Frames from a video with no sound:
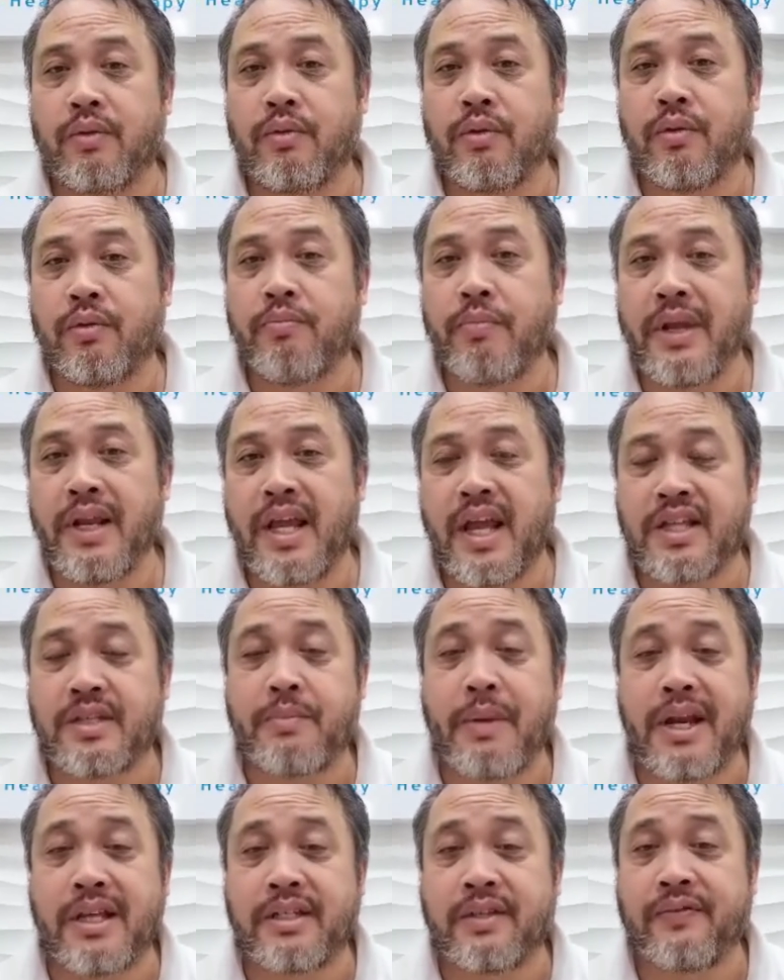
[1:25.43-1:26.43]
many
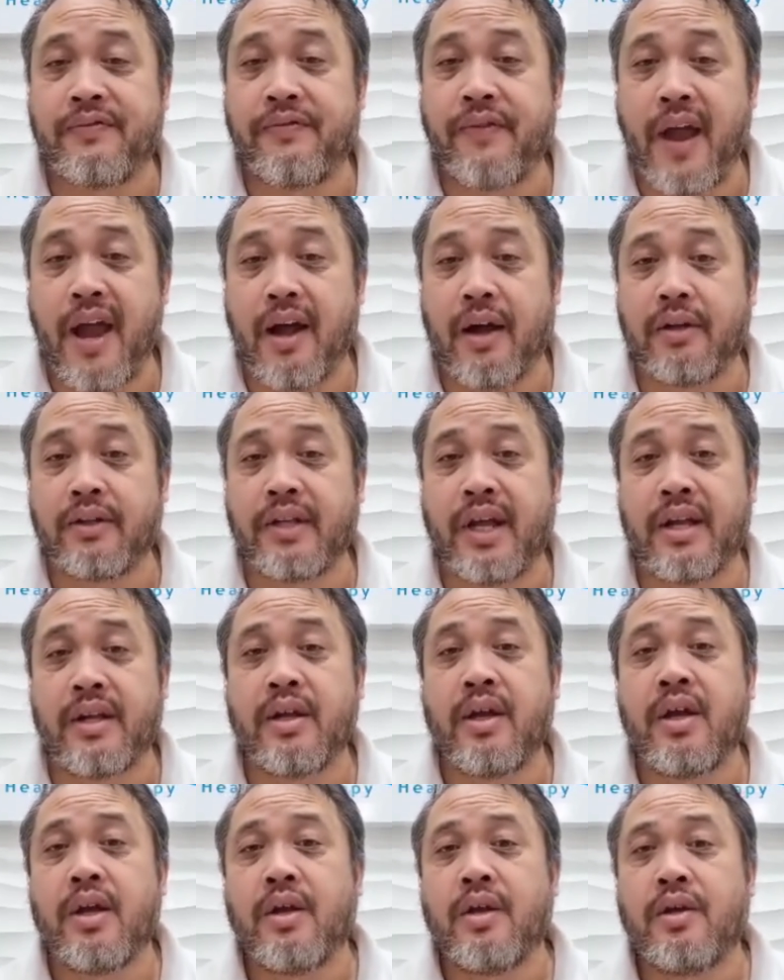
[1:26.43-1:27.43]
asthmatics have found that
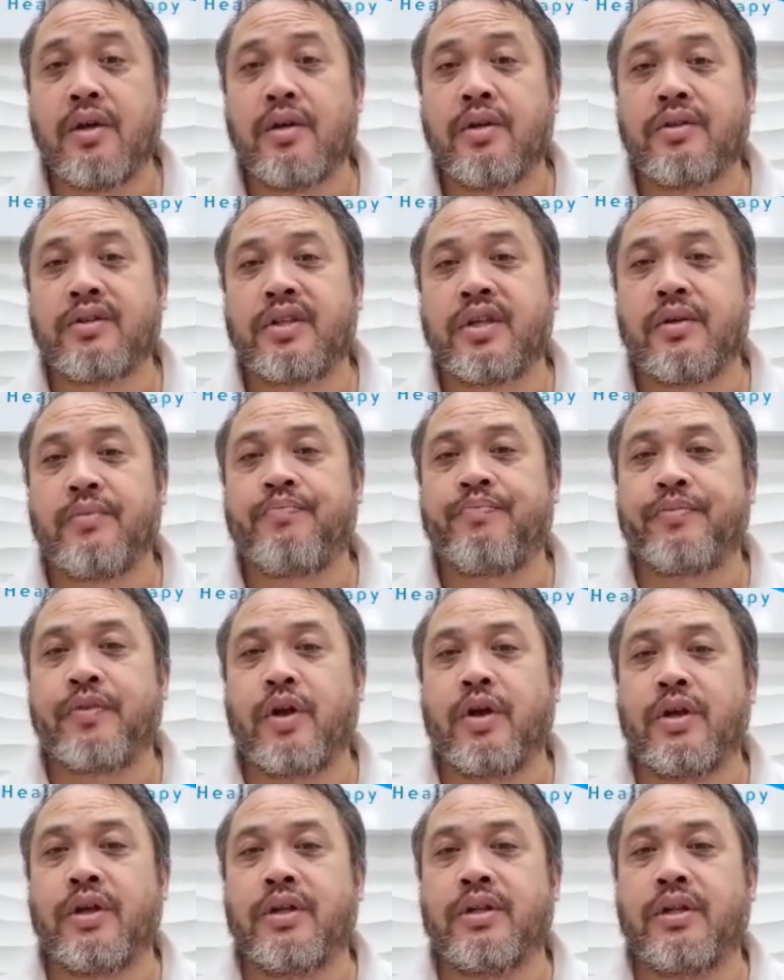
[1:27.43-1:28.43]

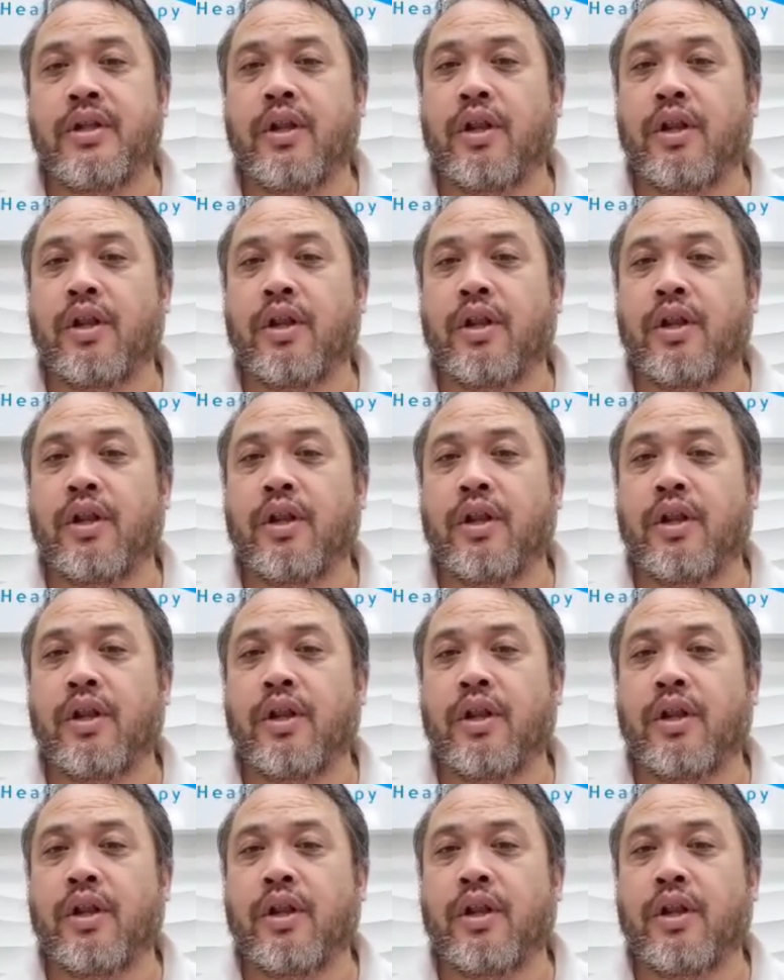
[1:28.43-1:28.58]
a